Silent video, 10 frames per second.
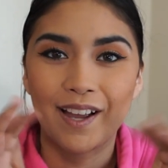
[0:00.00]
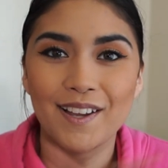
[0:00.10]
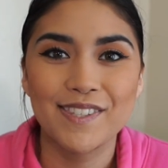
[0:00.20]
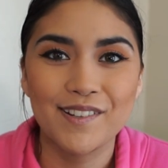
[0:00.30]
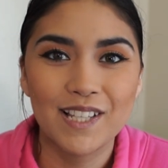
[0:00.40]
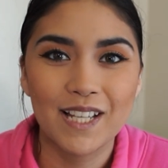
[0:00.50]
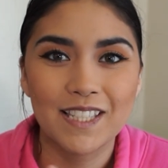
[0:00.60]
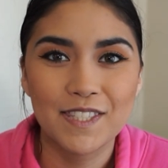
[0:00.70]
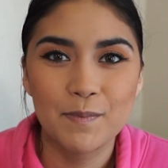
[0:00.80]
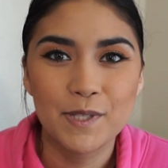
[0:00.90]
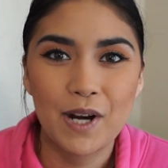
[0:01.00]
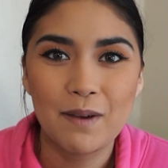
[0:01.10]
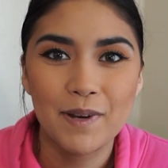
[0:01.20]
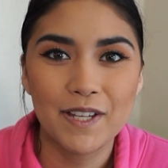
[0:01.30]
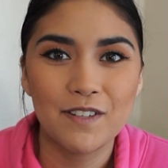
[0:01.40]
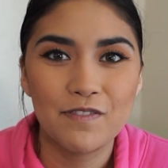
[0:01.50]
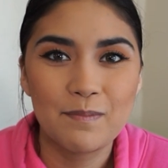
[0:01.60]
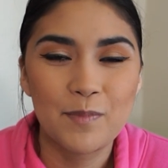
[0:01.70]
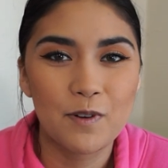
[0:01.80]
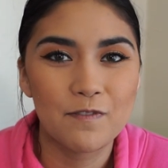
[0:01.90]
Also, click the subscribe button for
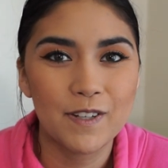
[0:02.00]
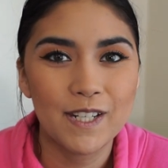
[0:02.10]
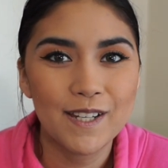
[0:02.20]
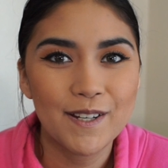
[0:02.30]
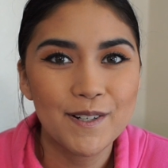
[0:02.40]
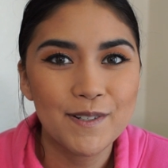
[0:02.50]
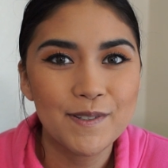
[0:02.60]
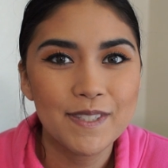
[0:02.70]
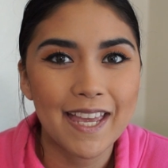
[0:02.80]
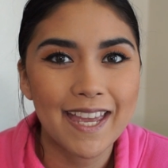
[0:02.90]
more videos.